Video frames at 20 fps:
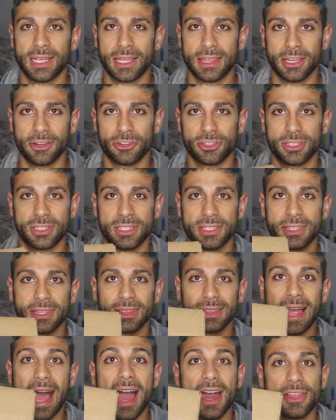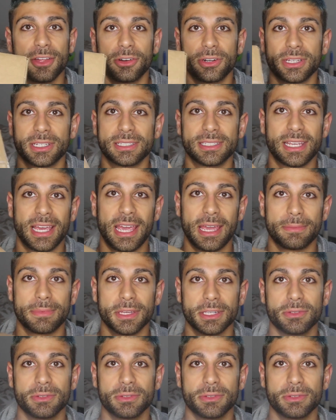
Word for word: like, they're lathered in tape.